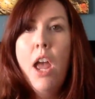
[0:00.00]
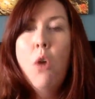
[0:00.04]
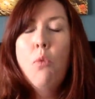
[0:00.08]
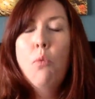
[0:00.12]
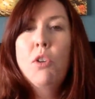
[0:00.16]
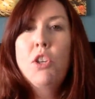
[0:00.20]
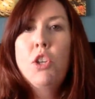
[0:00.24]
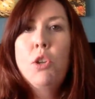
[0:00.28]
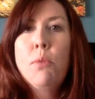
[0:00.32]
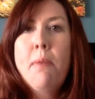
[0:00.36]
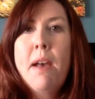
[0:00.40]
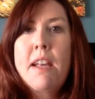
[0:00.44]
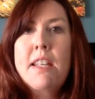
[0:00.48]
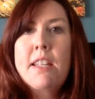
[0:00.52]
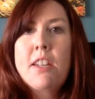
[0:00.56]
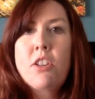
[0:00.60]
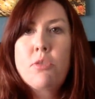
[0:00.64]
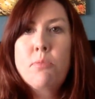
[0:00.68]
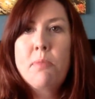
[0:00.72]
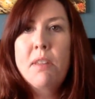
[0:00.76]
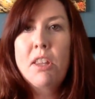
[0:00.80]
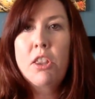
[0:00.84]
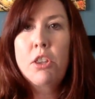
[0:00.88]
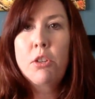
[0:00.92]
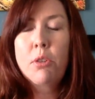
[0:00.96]
When you message
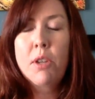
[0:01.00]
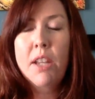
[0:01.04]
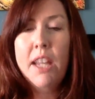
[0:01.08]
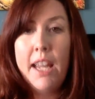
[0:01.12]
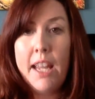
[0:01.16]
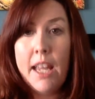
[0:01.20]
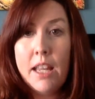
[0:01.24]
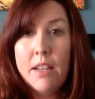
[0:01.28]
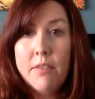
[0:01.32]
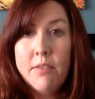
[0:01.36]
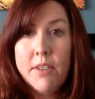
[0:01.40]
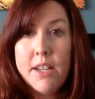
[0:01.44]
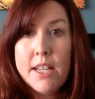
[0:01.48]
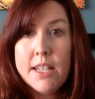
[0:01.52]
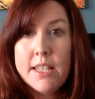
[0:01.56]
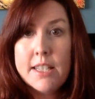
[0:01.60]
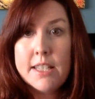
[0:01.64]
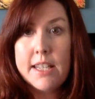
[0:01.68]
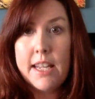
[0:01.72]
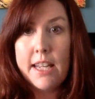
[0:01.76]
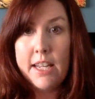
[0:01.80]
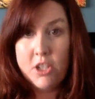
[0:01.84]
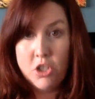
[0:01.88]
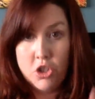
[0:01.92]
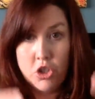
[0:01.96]
me through
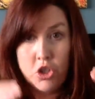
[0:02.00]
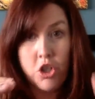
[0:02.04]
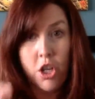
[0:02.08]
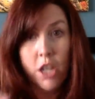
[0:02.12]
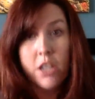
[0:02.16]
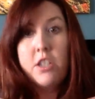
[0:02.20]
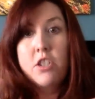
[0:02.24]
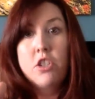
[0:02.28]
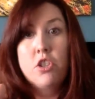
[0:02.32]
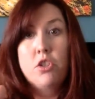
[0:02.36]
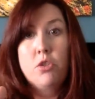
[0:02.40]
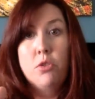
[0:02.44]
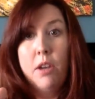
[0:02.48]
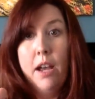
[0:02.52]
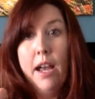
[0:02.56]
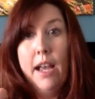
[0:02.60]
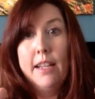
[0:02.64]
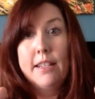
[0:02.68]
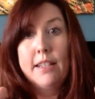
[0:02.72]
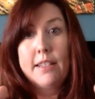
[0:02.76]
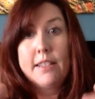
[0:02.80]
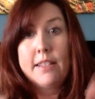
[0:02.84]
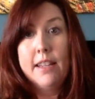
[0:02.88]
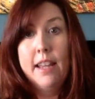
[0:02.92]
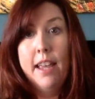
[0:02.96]
Canvas, it's just you
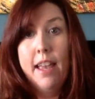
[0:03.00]
guys,